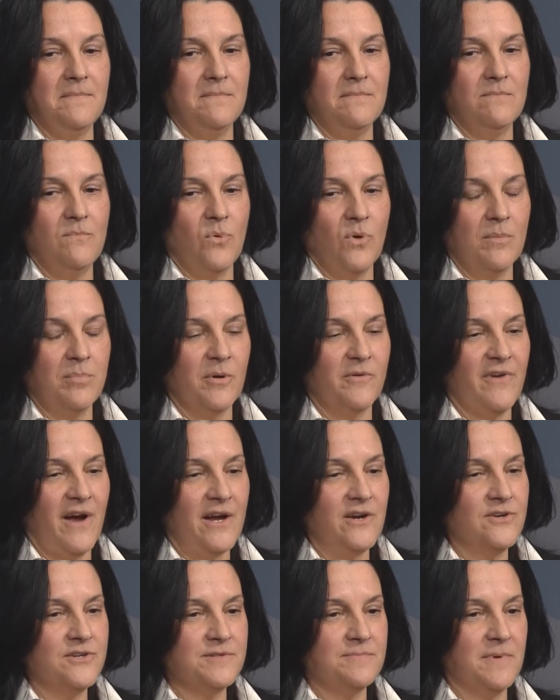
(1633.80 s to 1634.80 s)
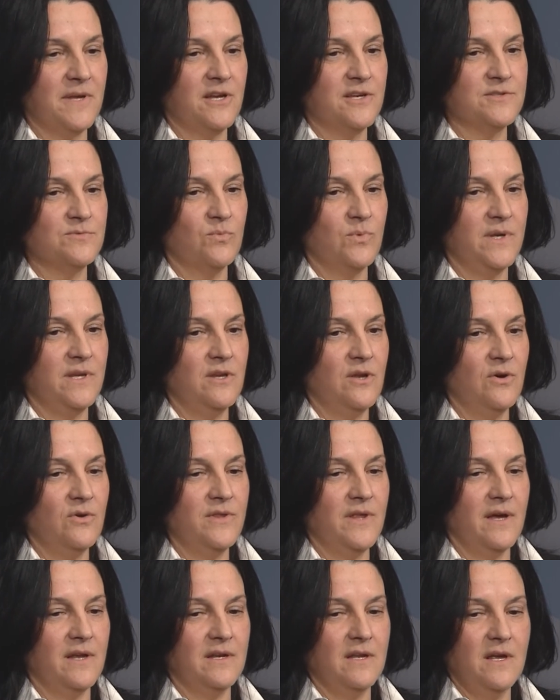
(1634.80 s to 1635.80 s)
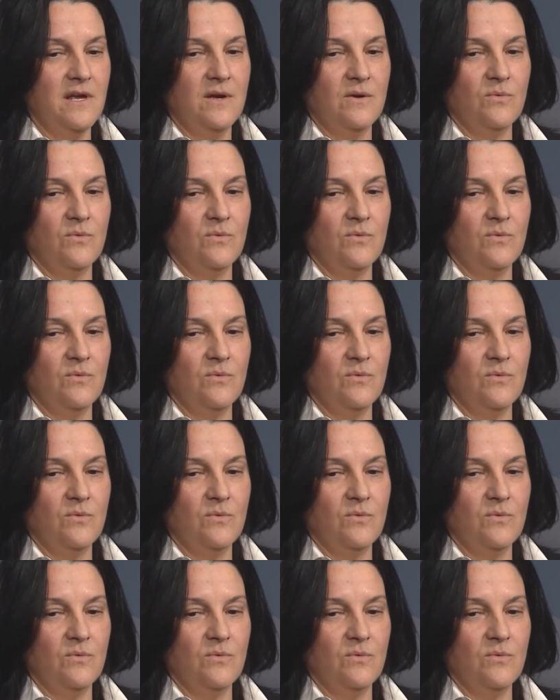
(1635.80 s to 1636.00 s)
more providers because we know that